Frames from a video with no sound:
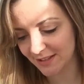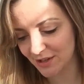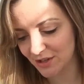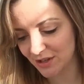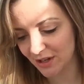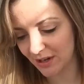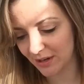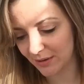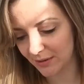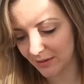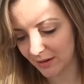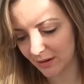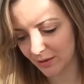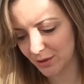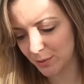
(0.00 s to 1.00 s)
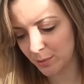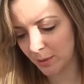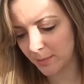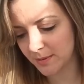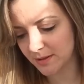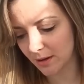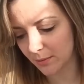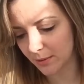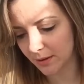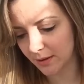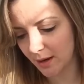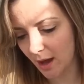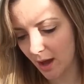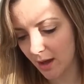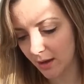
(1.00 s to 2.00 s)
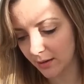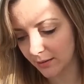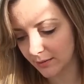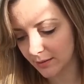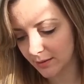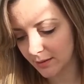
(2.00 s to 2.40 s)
issue? Oh, you probably don't want to know.